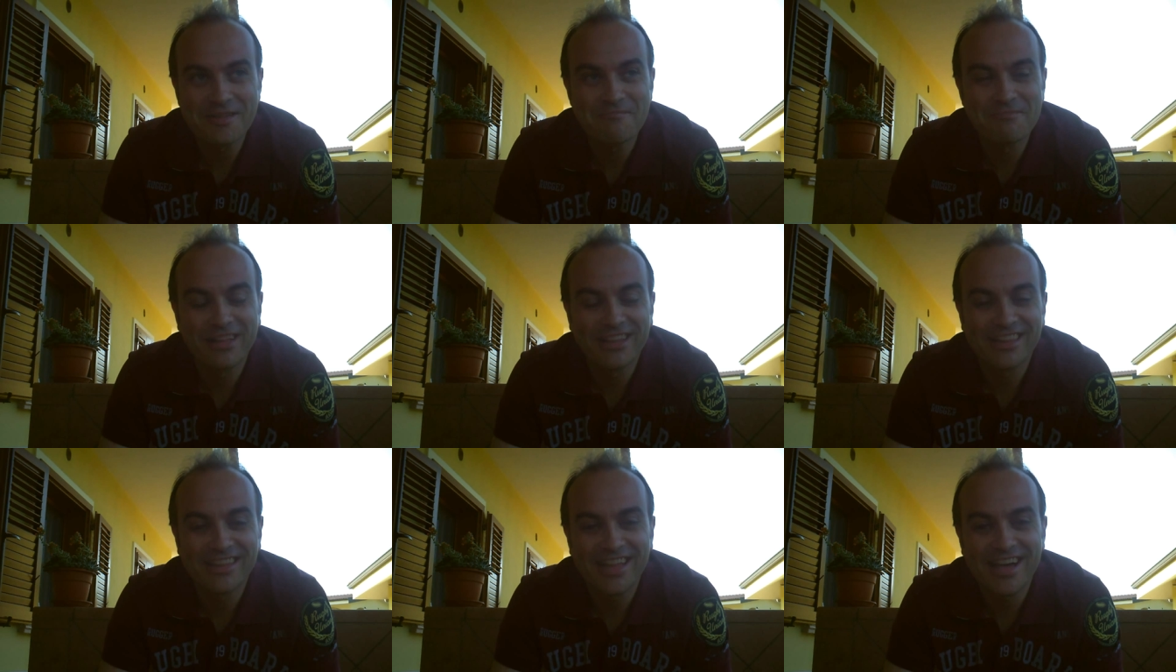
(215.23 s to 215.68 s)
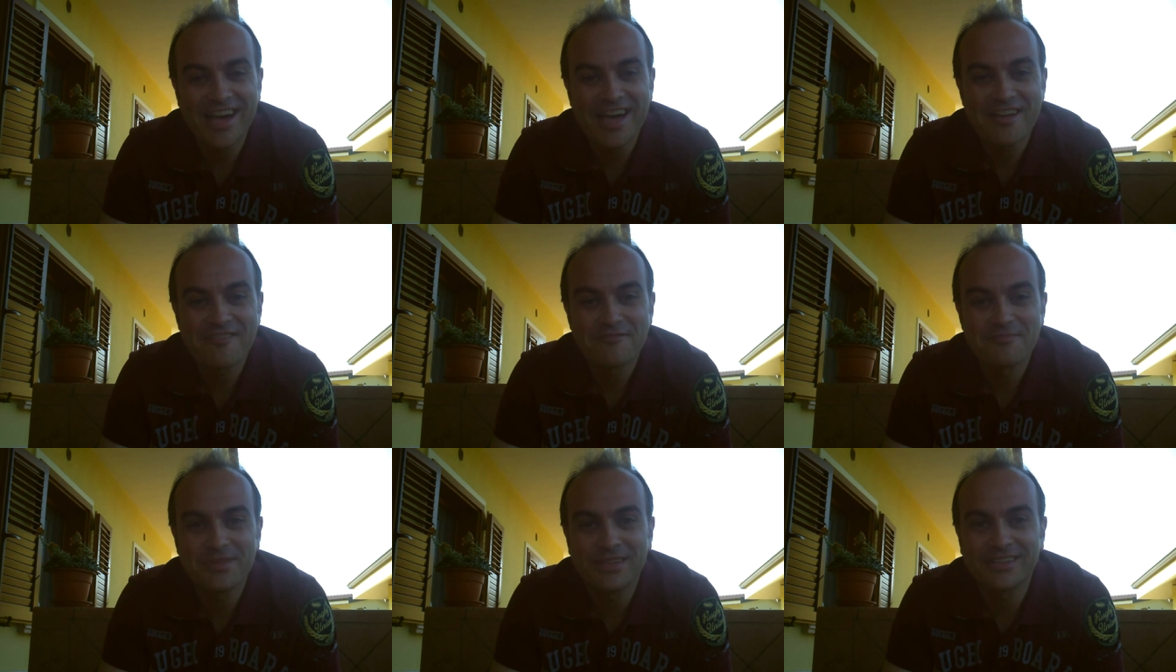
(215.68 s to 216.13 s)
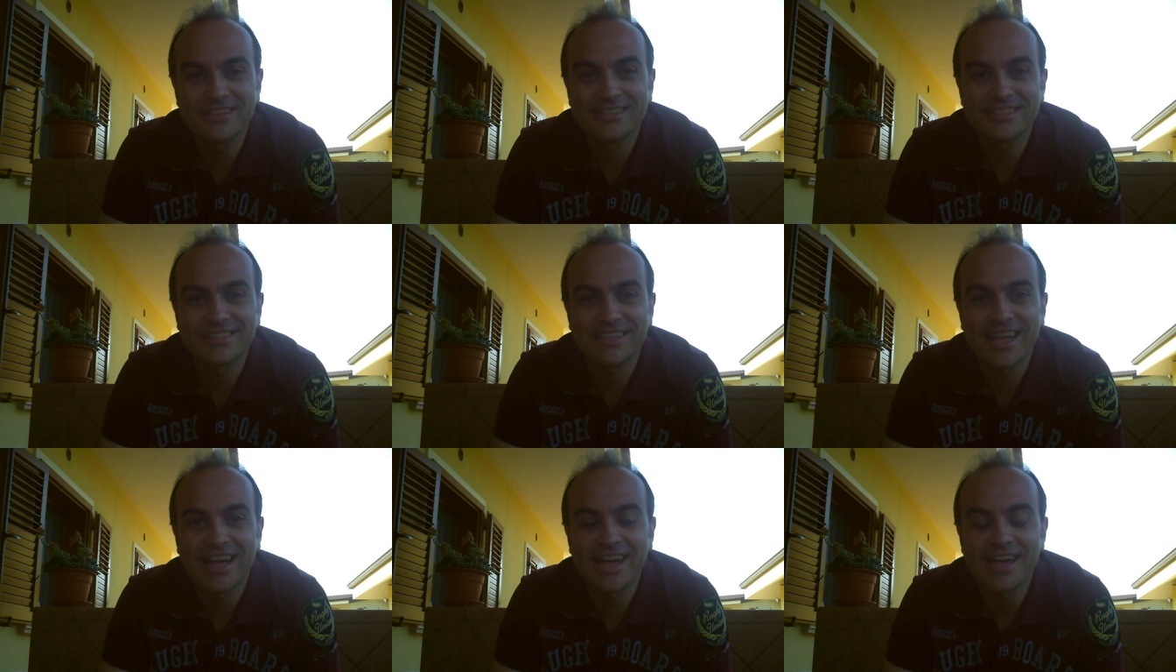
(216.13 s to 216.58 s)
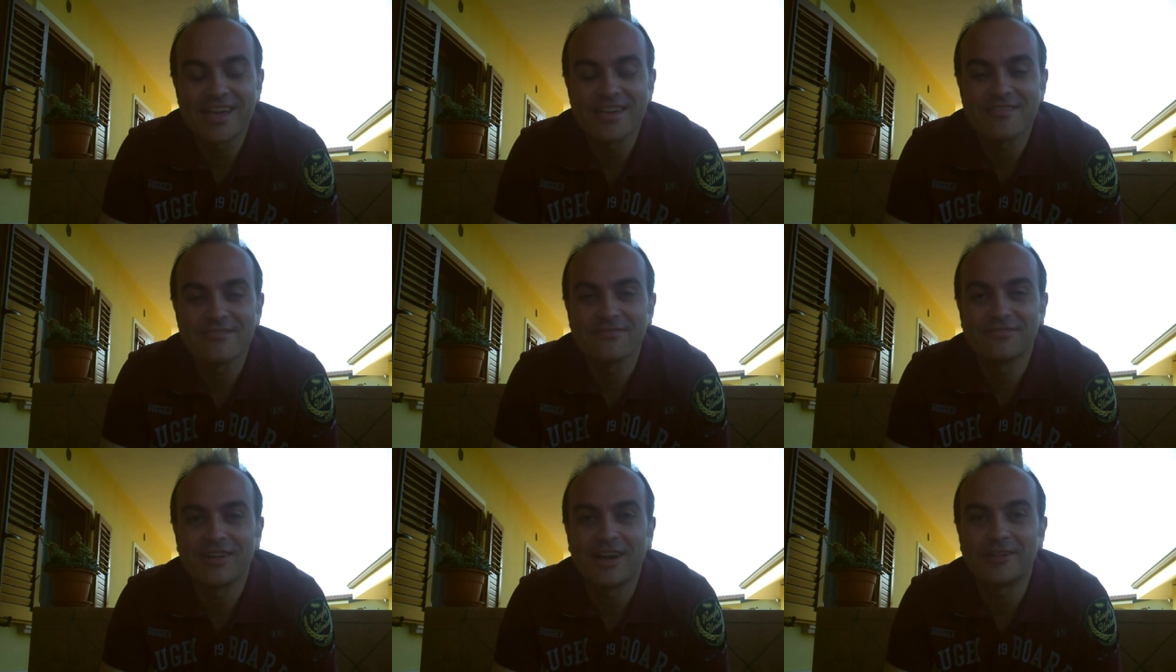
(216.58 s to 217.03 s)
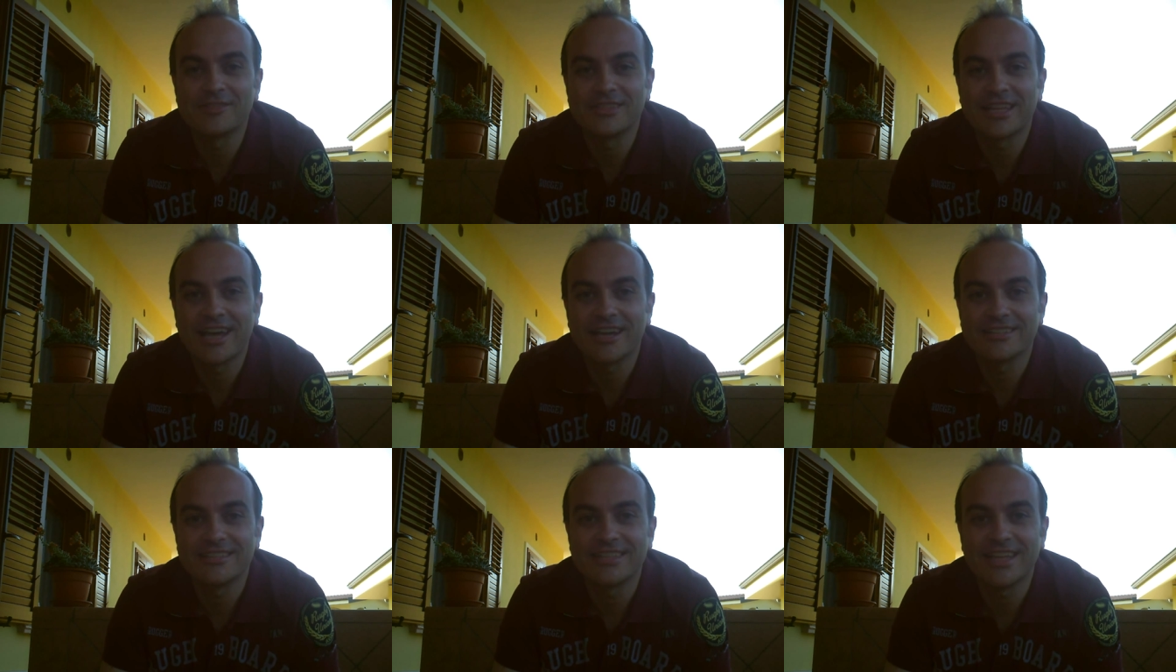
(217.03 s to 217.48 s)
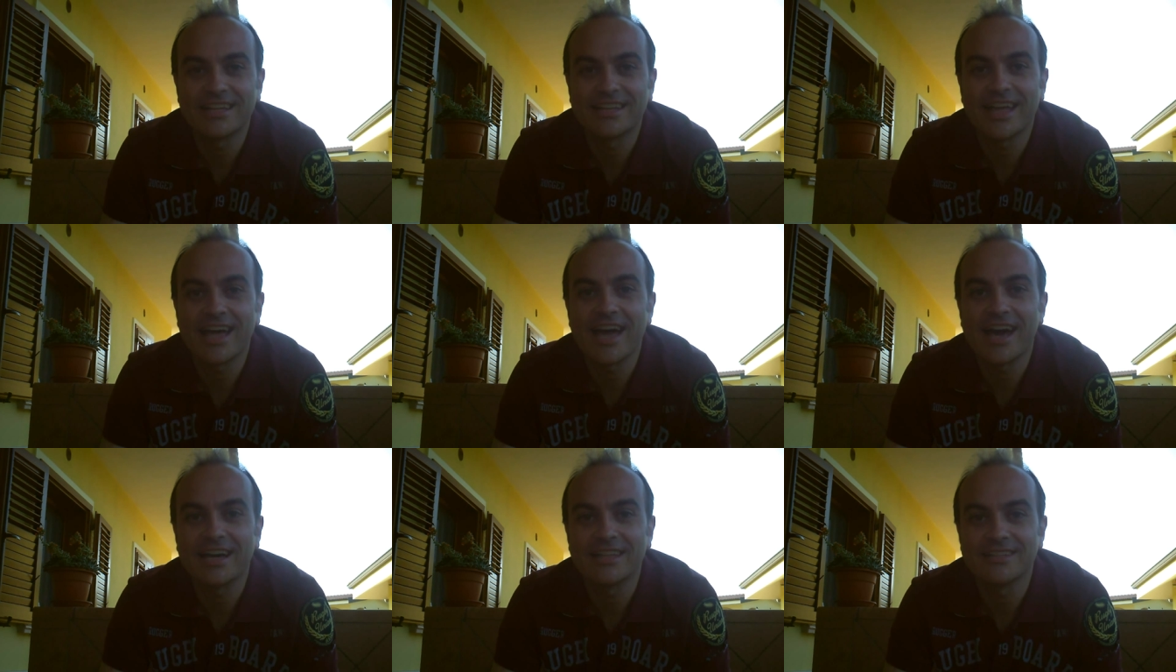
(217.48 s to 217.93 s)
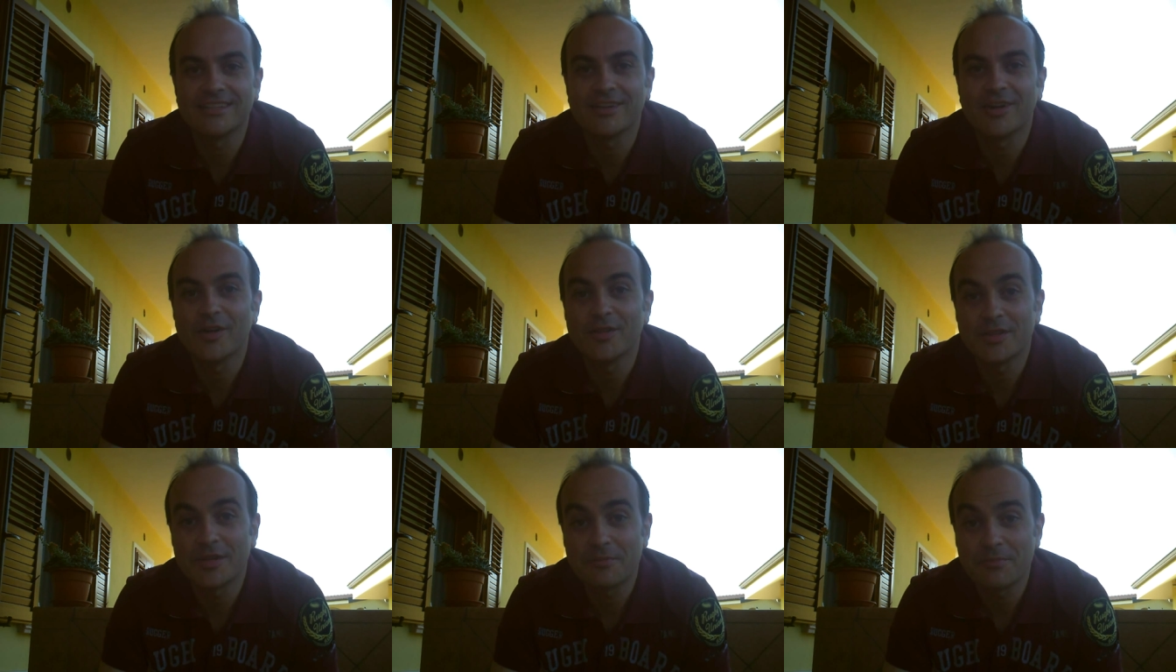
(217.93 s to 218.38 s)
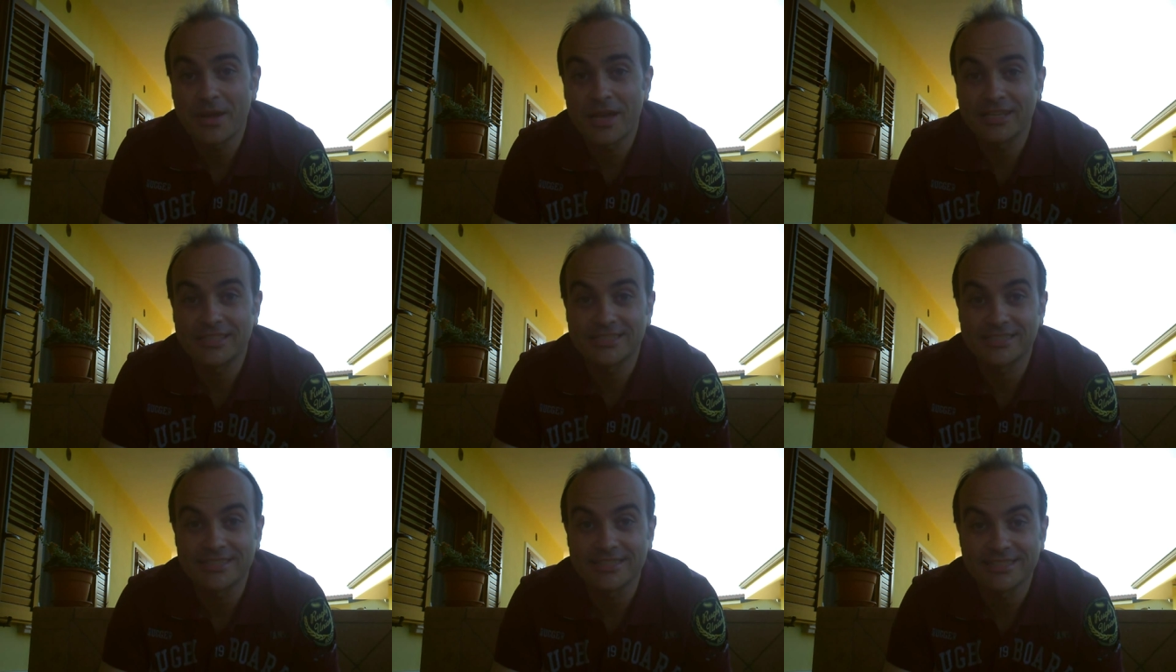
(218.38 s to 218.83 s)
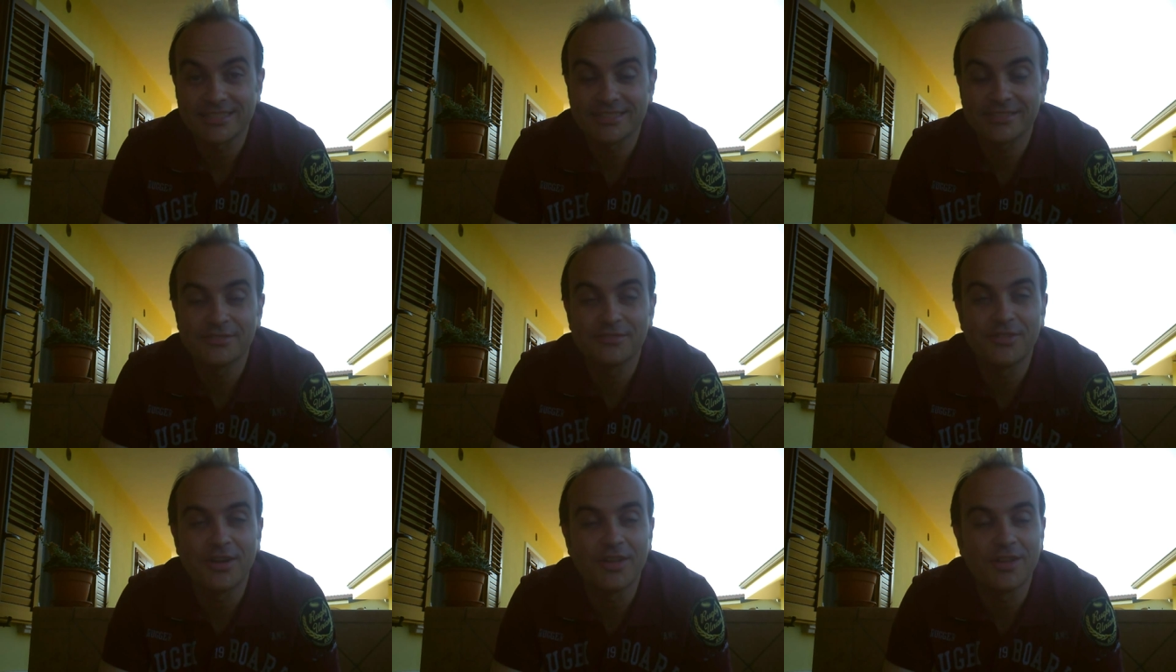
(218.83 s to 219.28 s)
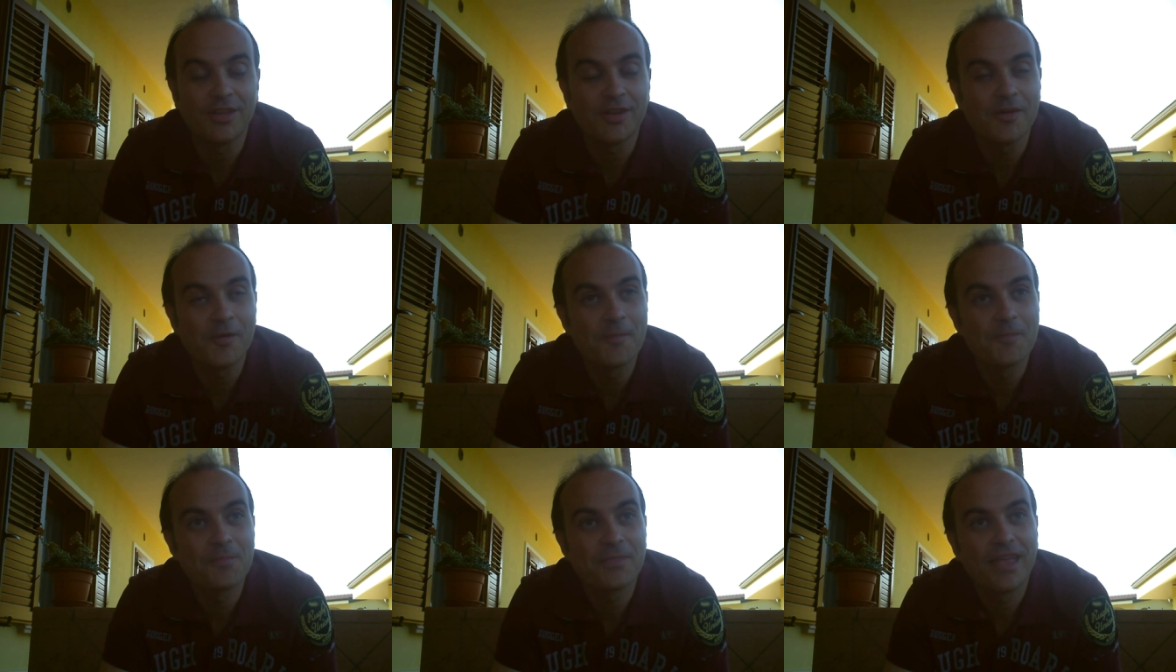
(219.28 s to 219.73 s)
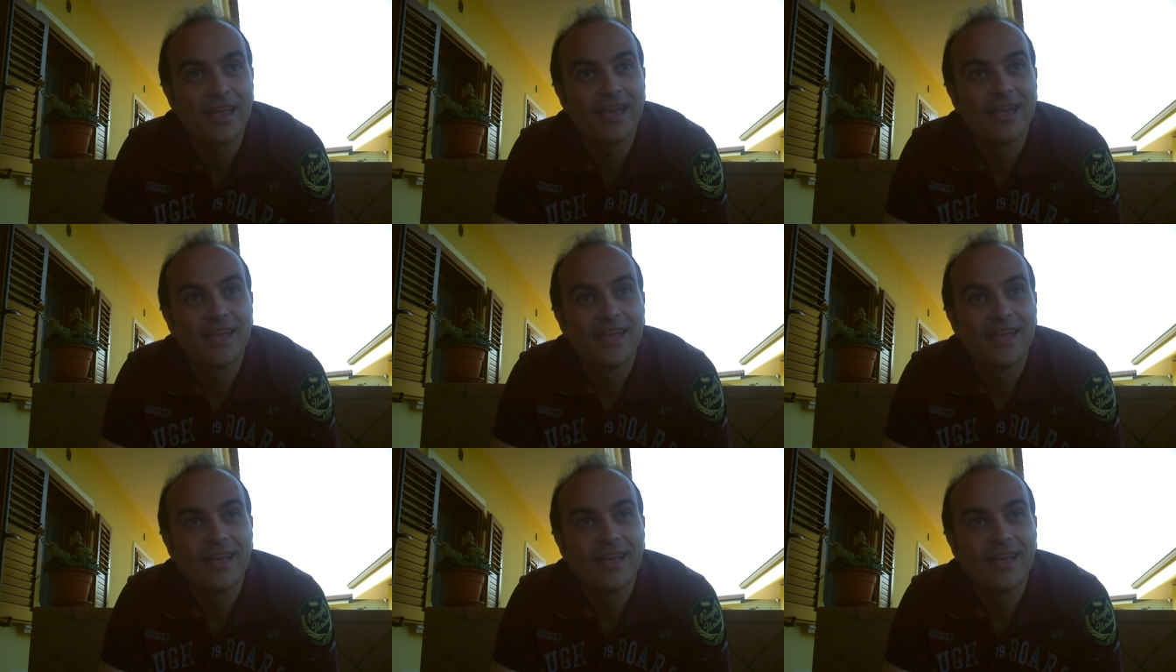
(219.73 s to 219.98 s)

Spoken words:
in my life because I found out that I had other passions to follow.